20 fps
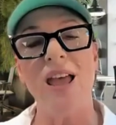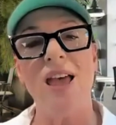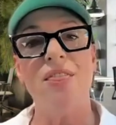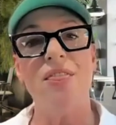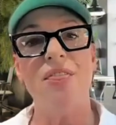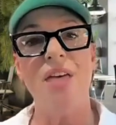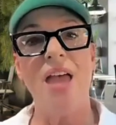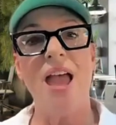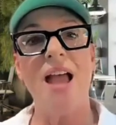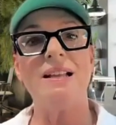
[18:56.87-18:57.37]

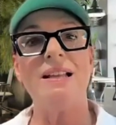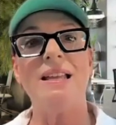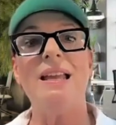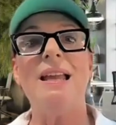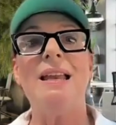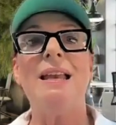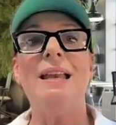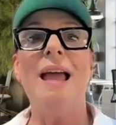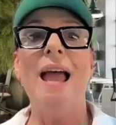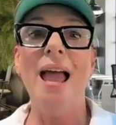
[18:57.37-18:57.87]
that
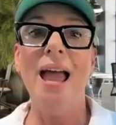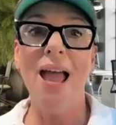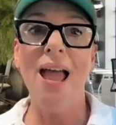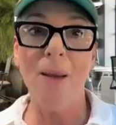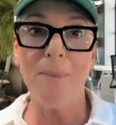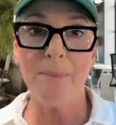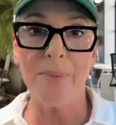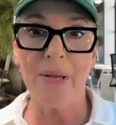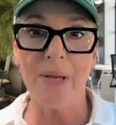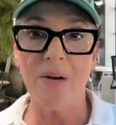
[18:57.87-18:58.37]
can
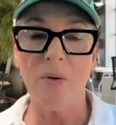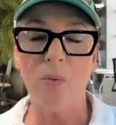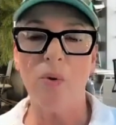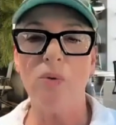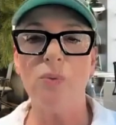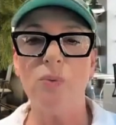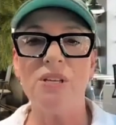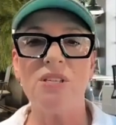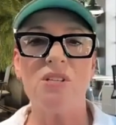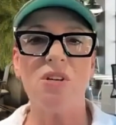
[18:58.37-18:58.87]
happen
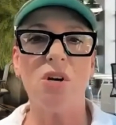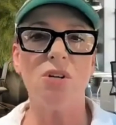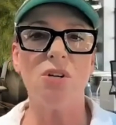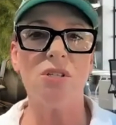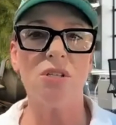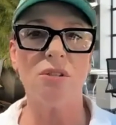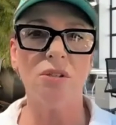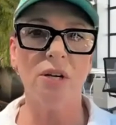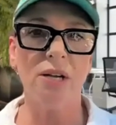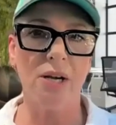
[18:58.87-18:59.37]
when we start
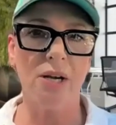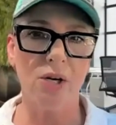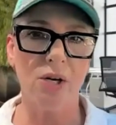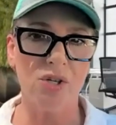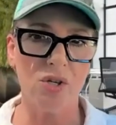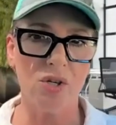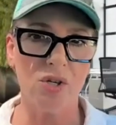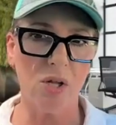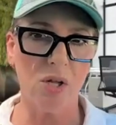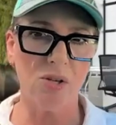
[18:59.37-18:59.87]
to look at our
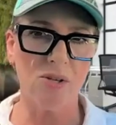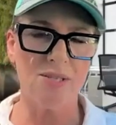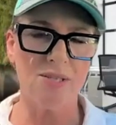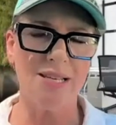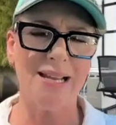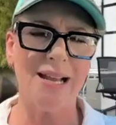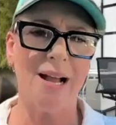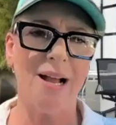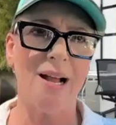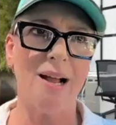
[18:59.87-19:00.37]
struggles
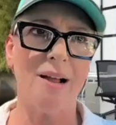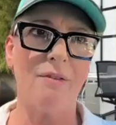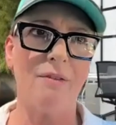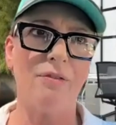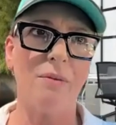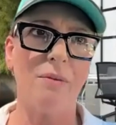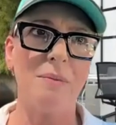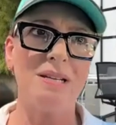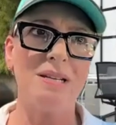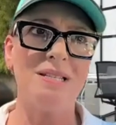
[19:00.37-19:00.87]
from a